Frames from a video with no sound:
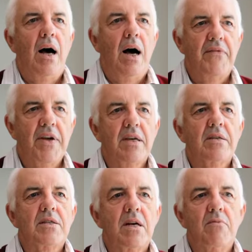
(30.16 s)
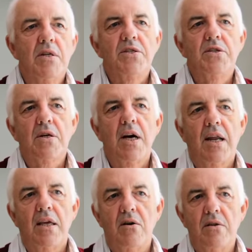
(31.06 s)
Having someone to
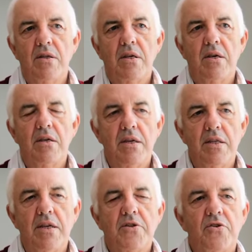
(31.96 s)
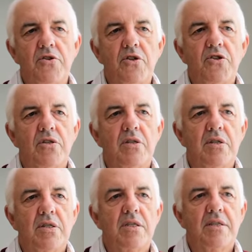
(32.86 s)
carry on the, the, the tradition
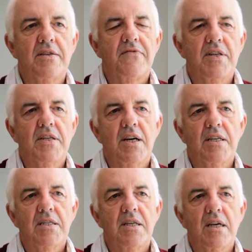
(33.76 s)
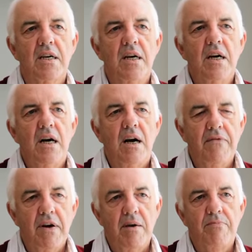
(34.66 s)
is, is, is fantastic. I'm very